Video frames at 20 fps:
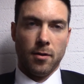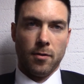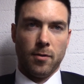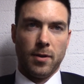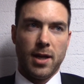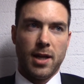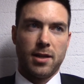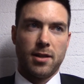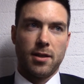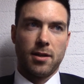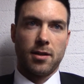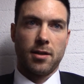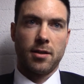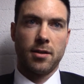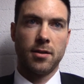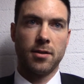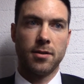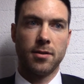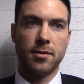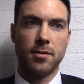We had to
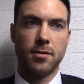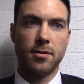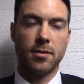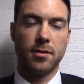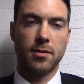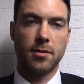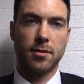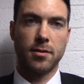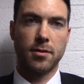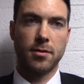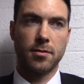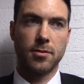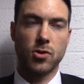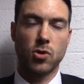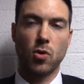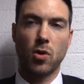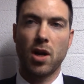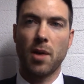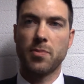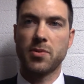
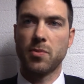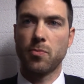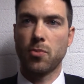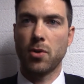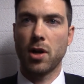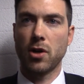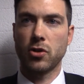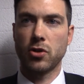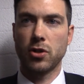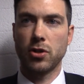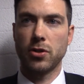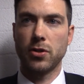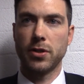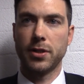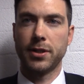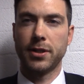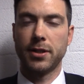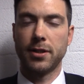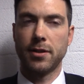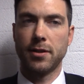soak up some pressure,
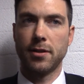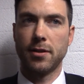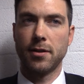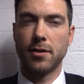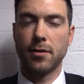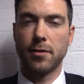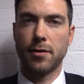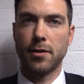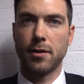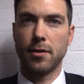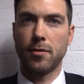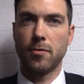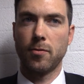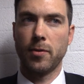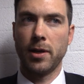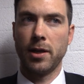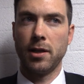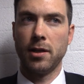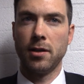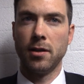and I think
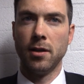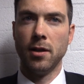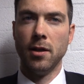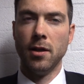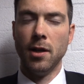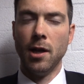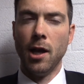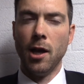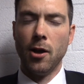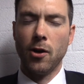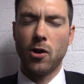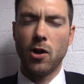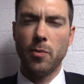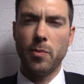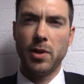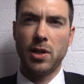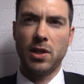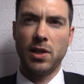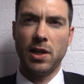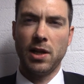we could
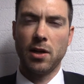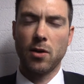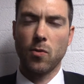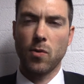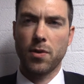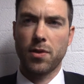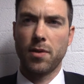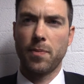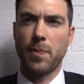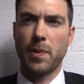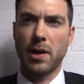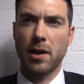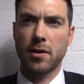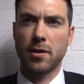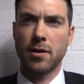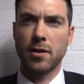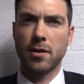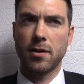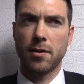be cleaner with the puck.